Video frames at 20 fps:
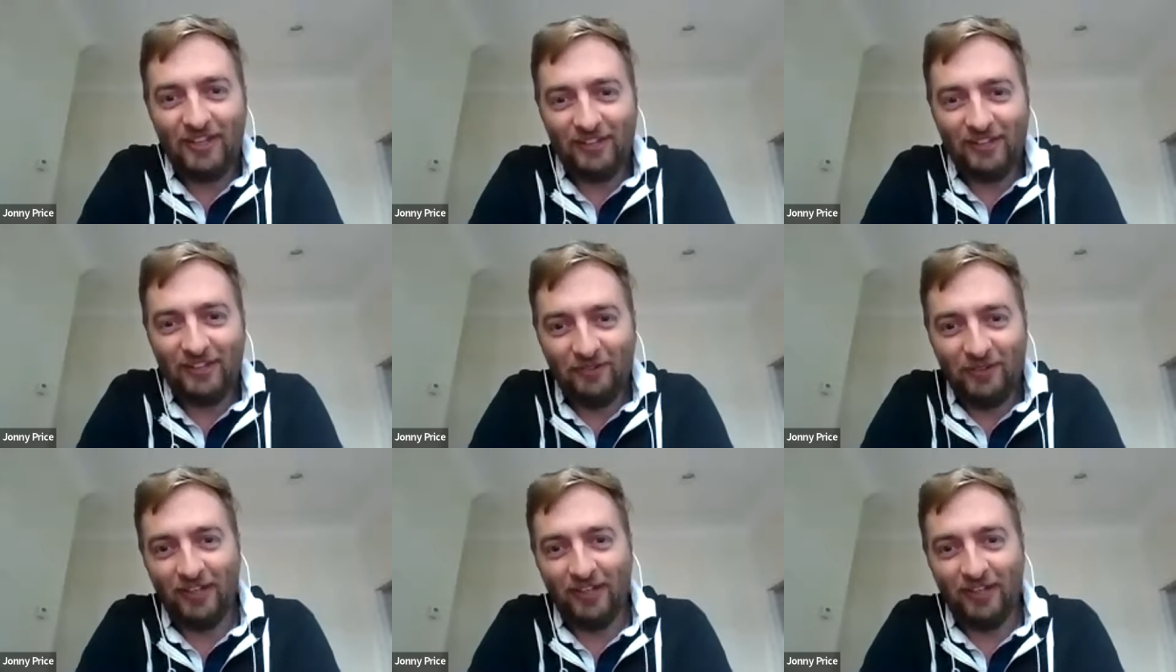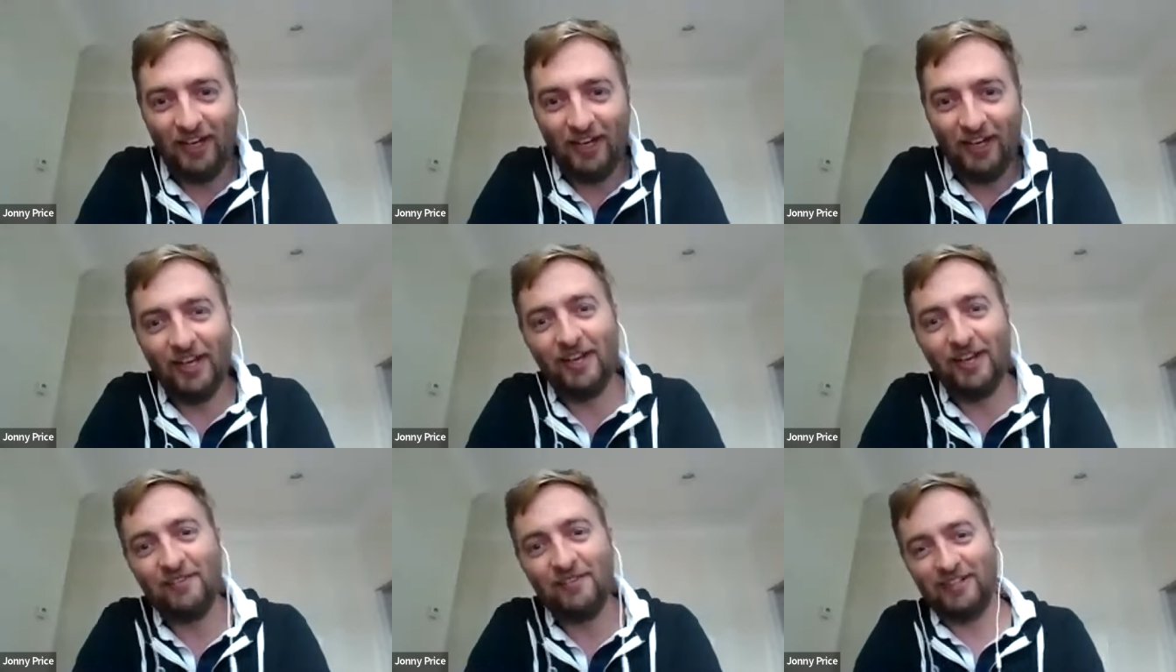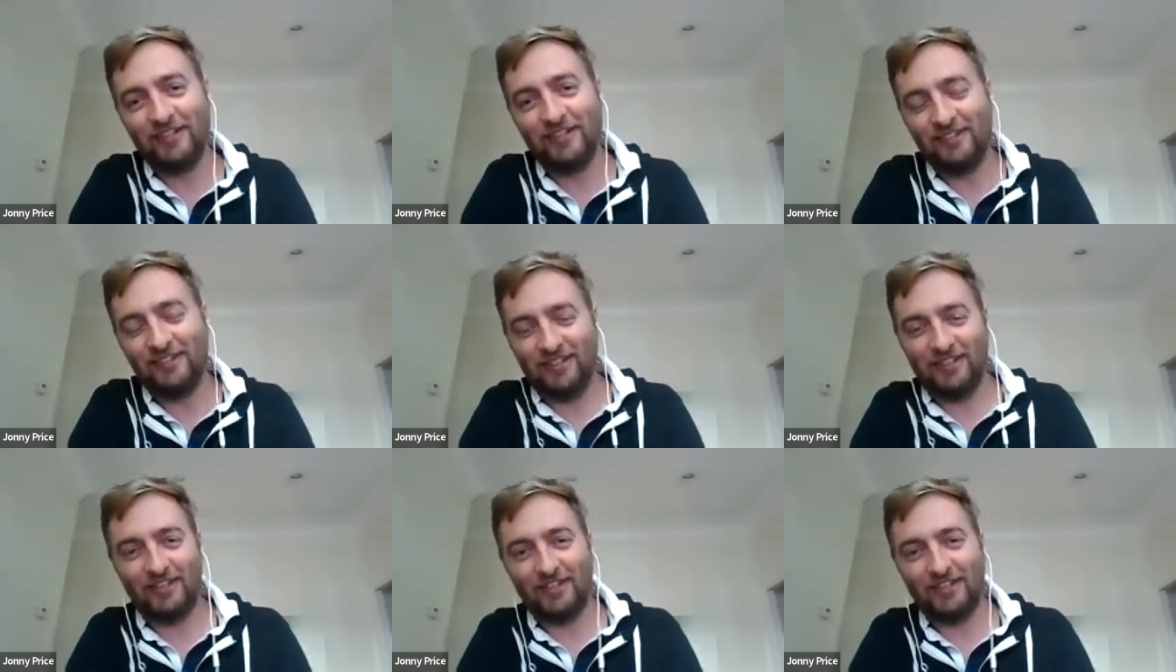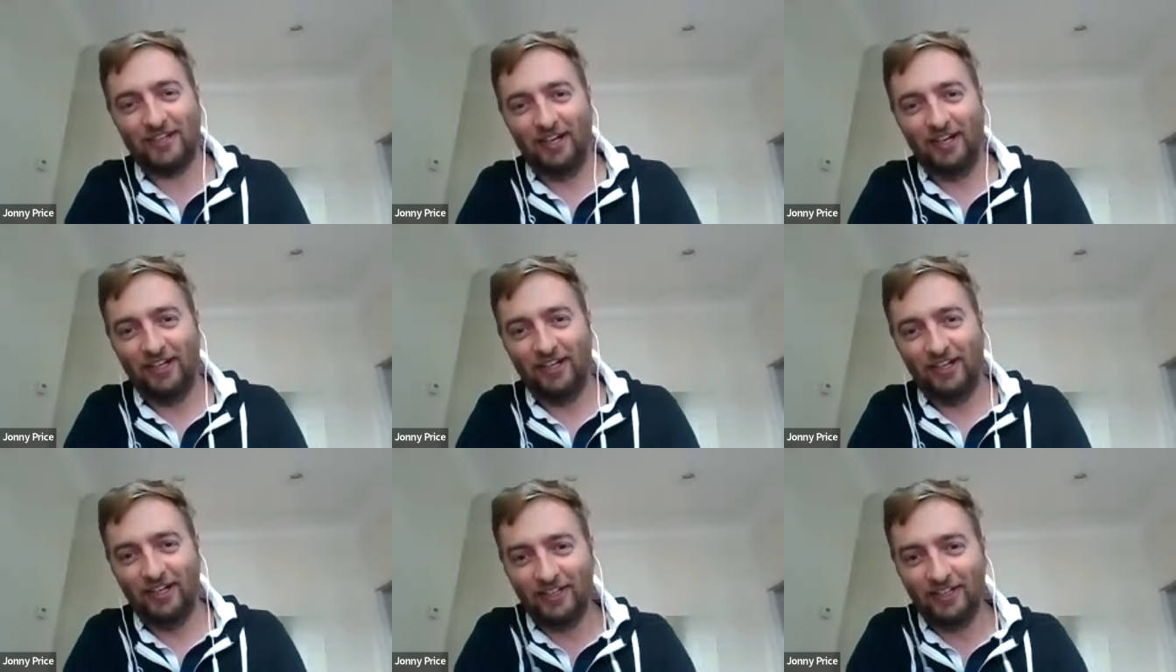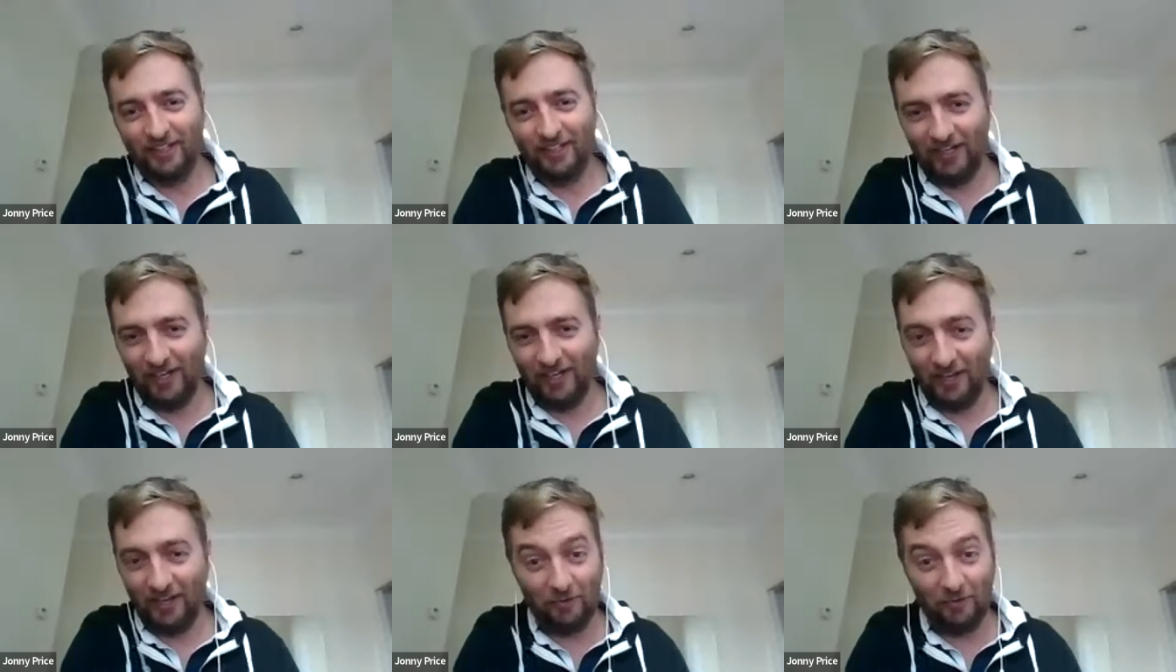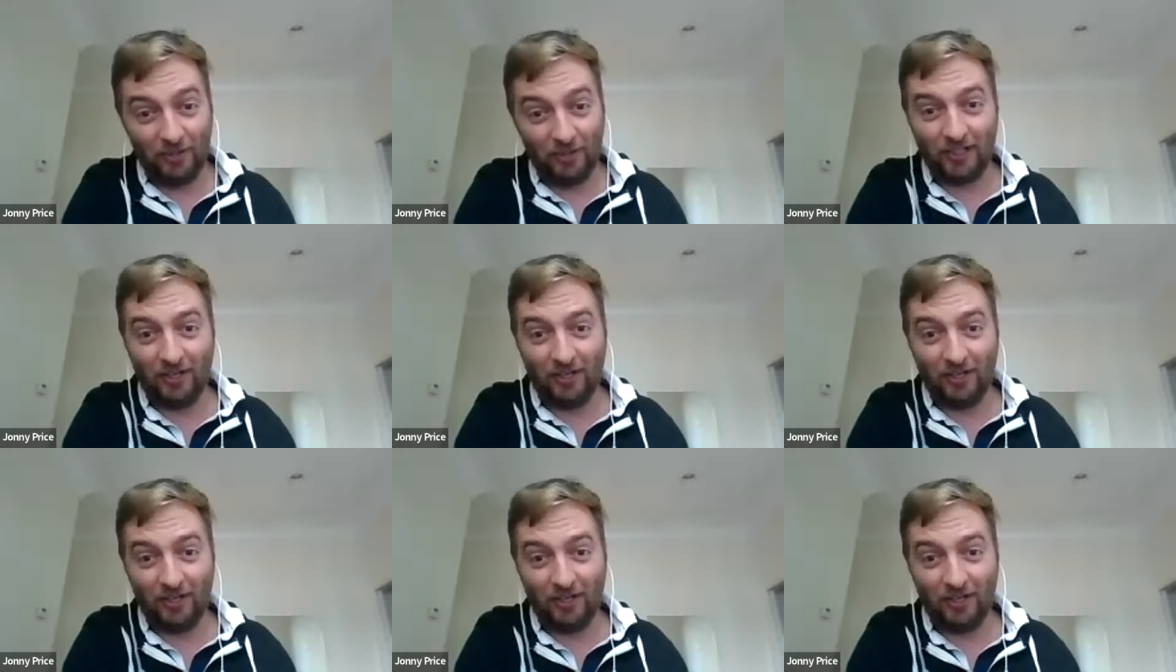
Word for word: went live, and I think, uh, you know, it's just